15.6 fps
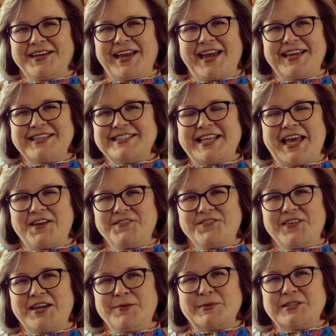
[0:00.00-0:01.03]
has that
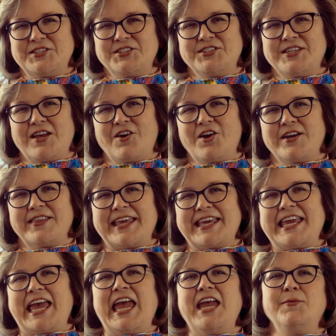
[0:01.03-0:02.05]
famous song
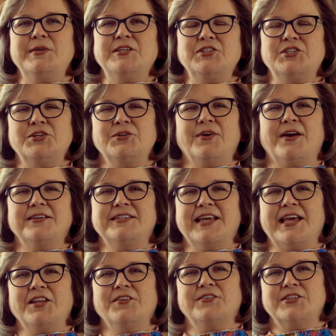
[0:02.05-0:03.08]
that came into our
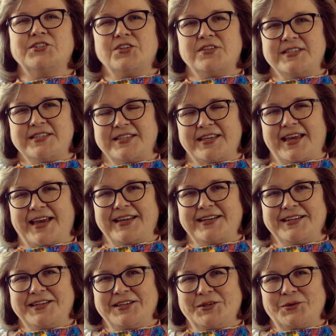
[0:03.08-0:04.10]
television set,